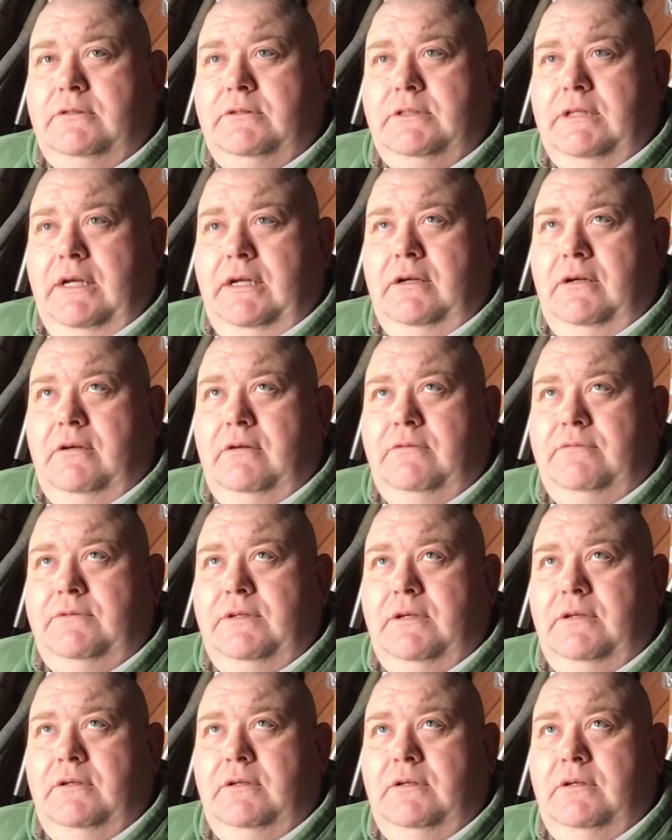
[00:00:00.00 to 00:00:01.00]
the day after.
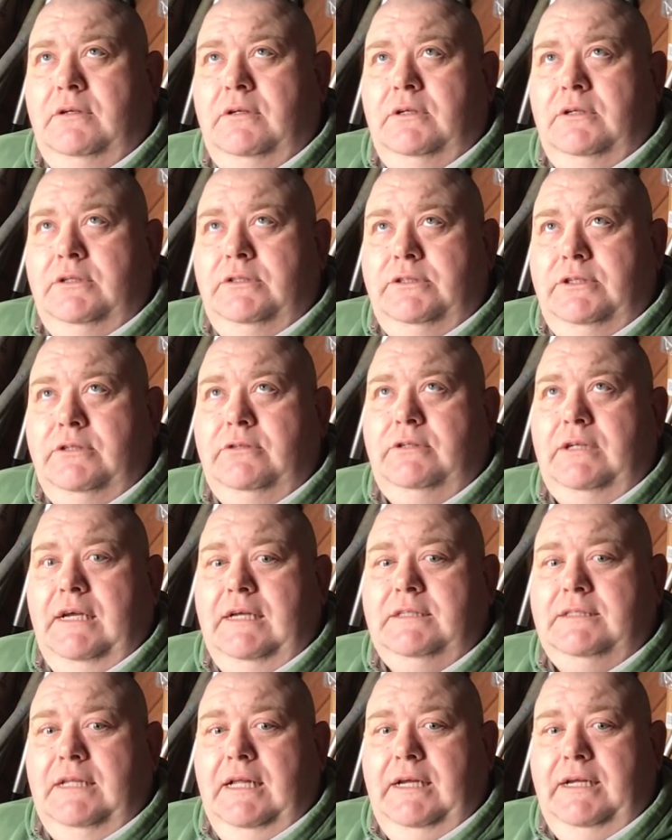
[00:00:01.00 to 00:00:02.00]
2
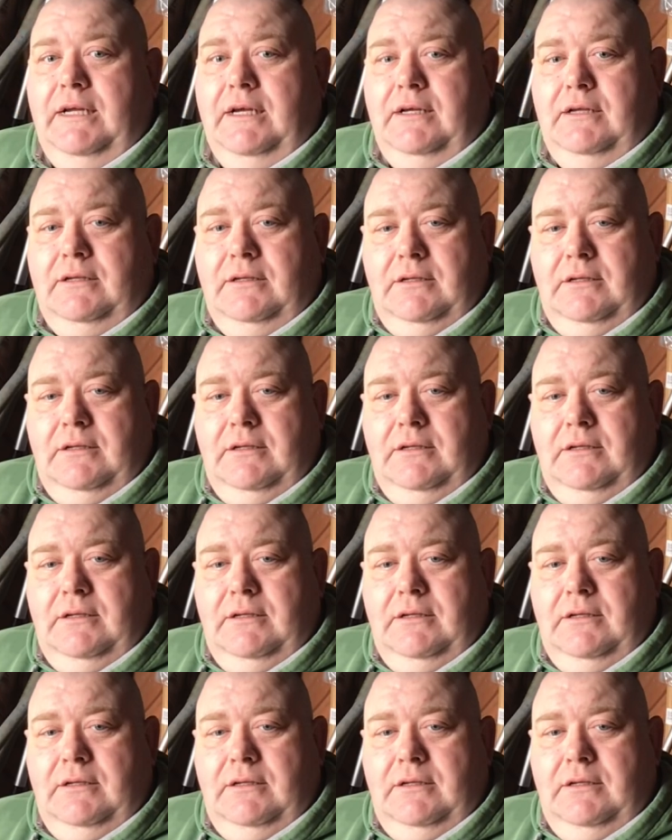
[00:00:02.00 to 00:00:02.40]
days later,